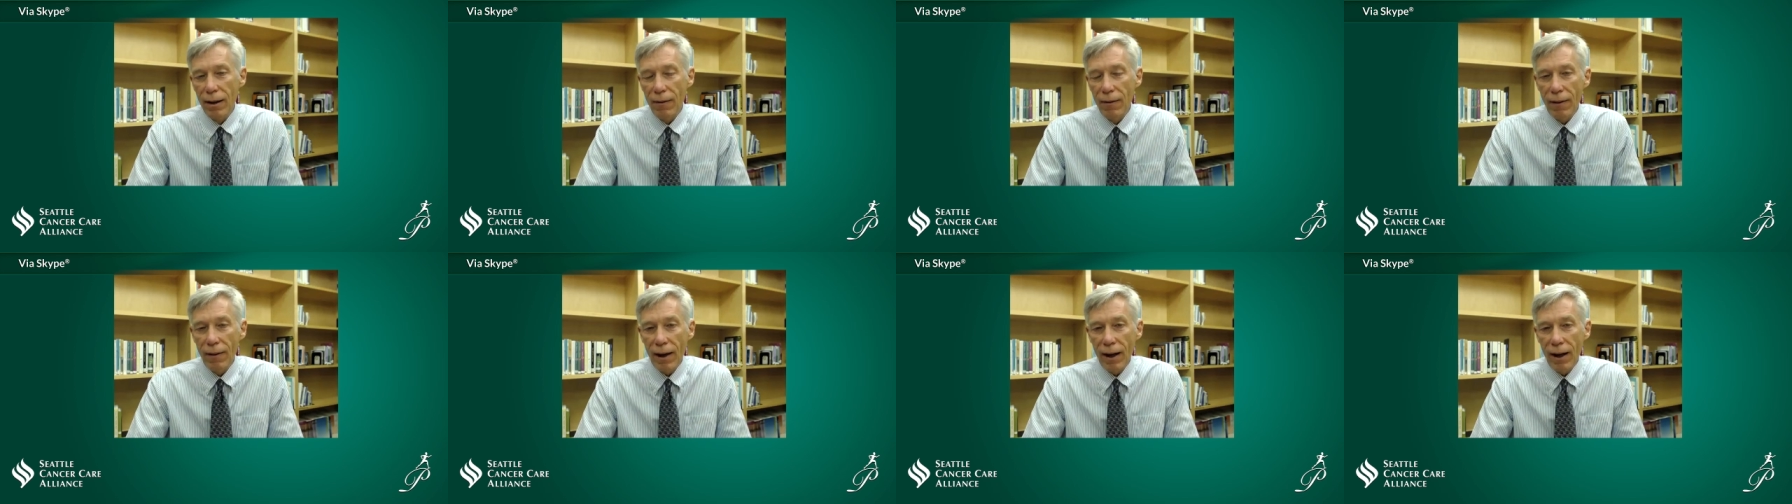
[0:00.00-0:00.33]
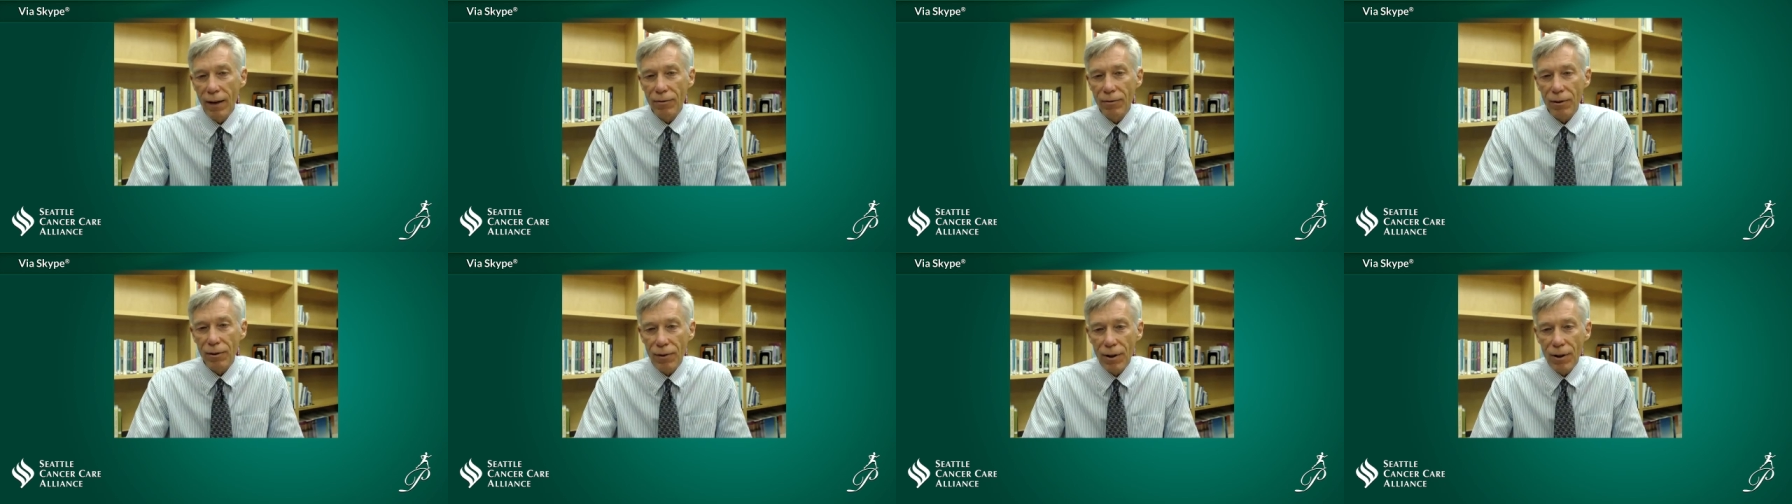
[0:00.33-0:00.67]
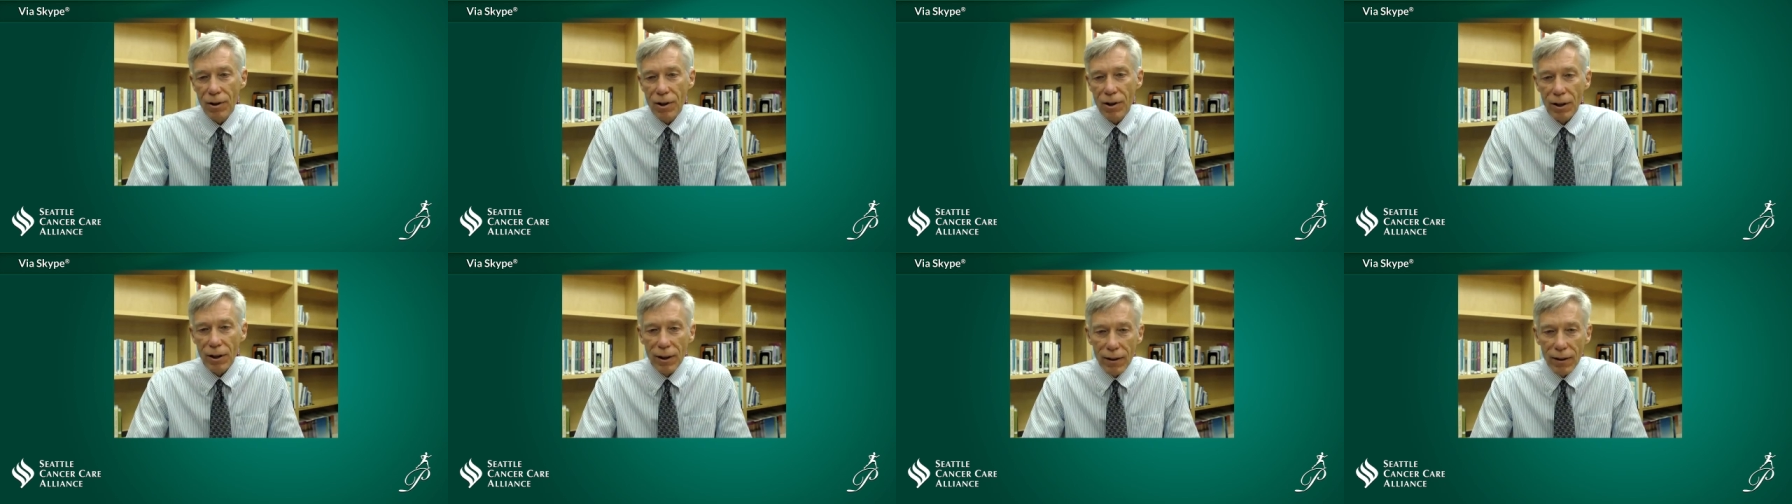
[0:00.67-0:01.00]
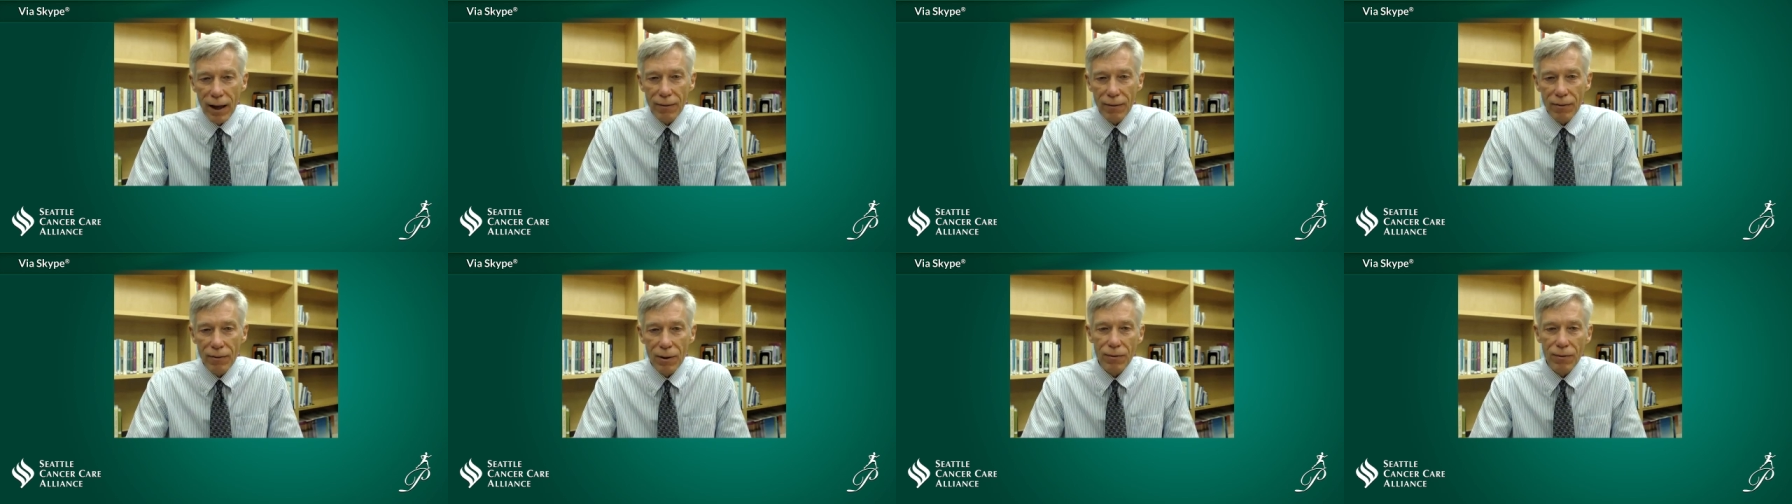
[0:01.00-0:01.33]
and then they have to function
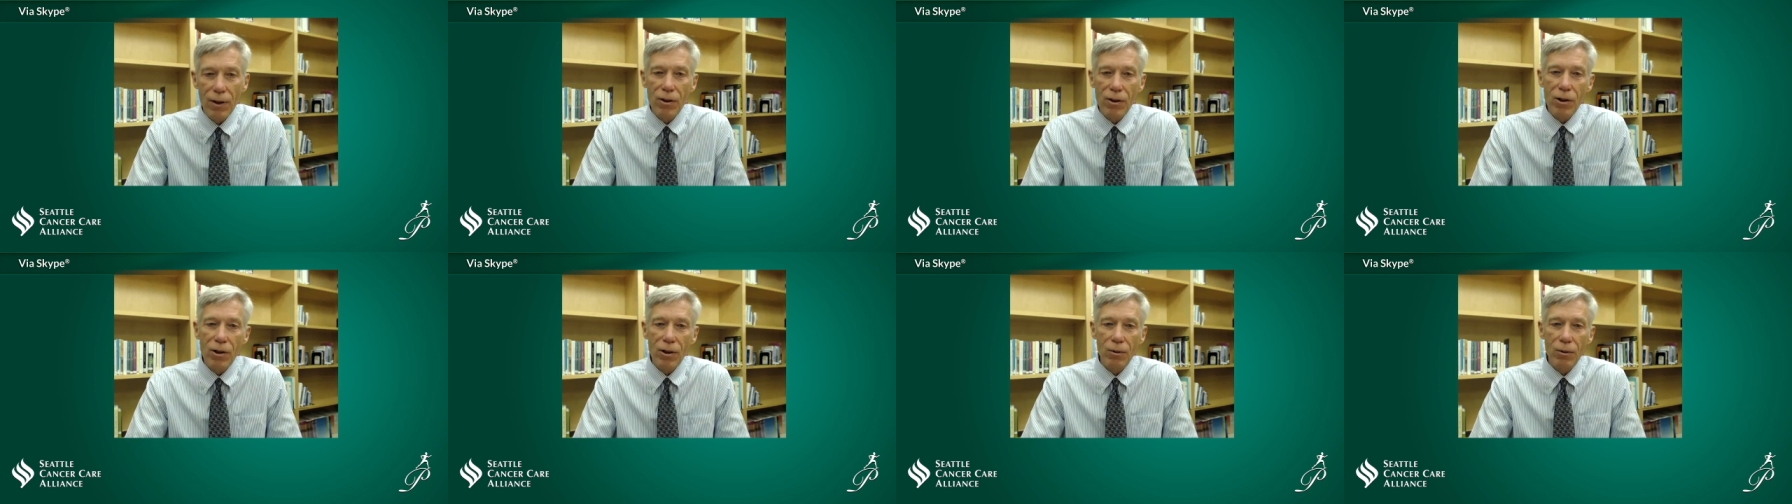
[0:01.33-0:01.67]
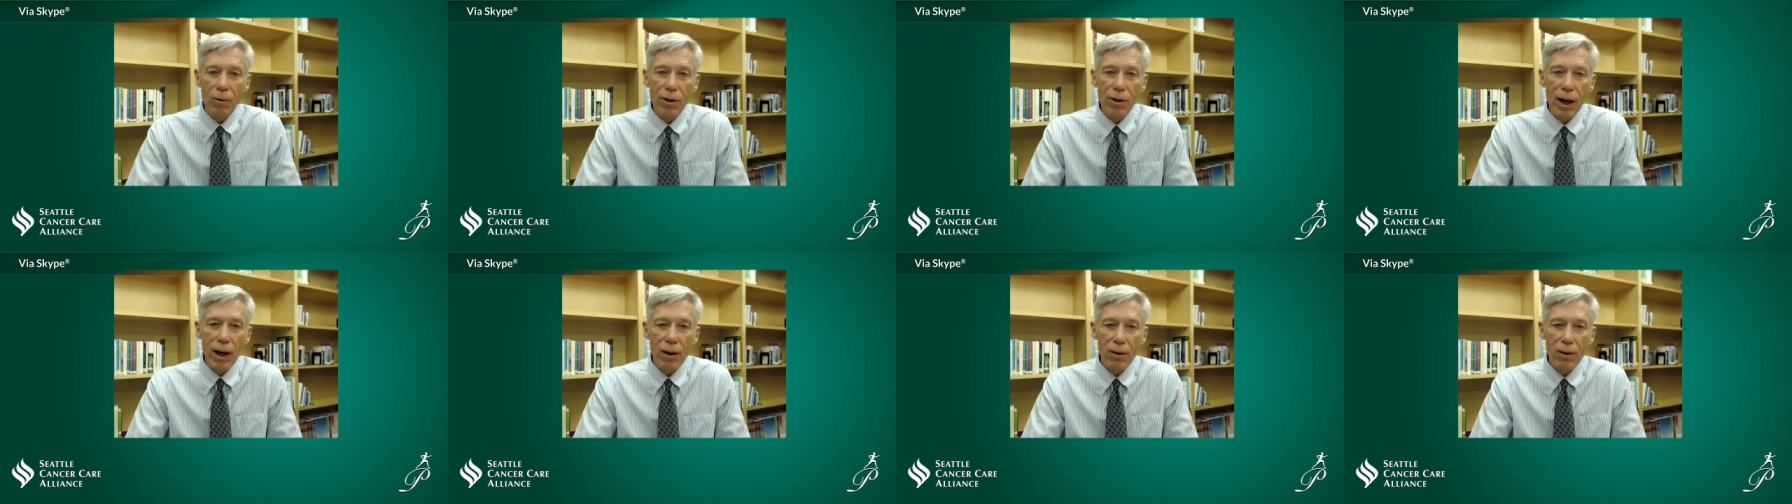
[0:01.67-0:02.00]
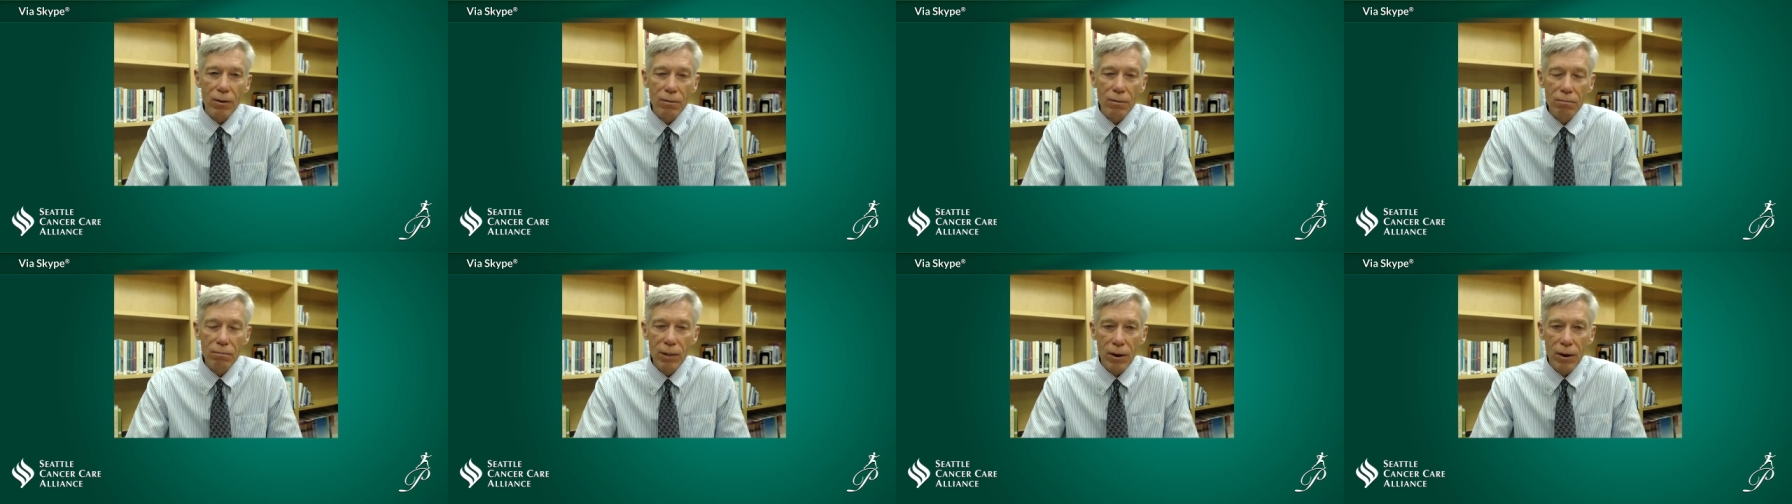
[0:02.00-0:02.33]
and they have to function without